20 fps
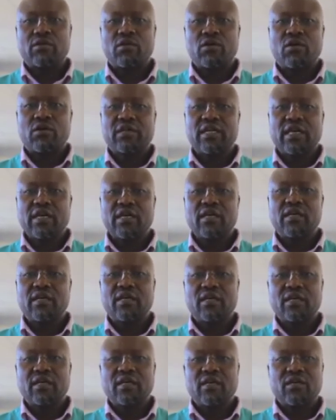Okay,
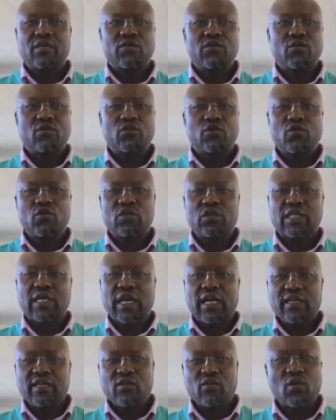you use
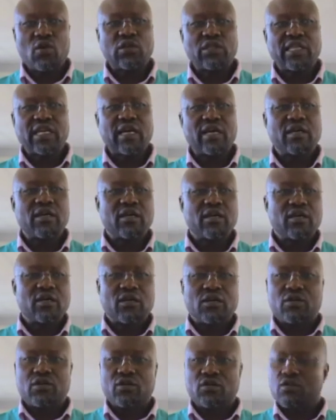clean water
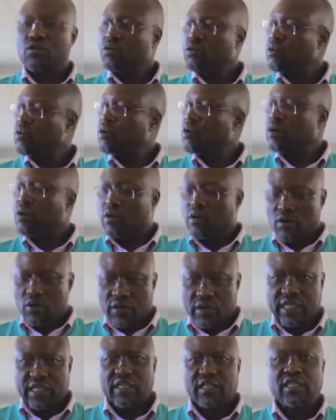to
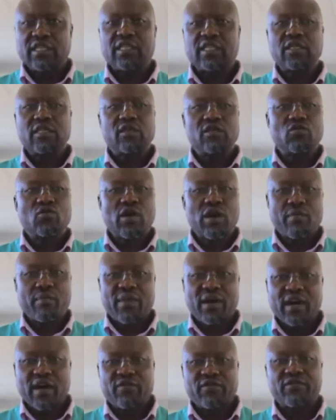rinse your
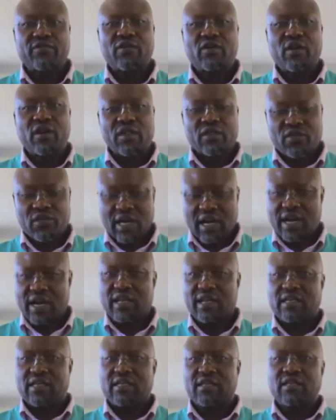mouth
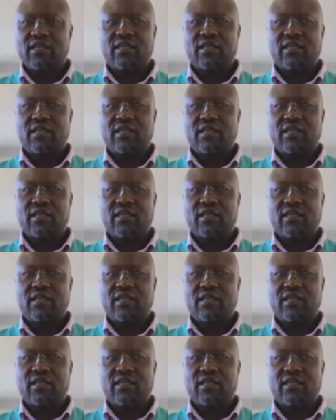thoroughly,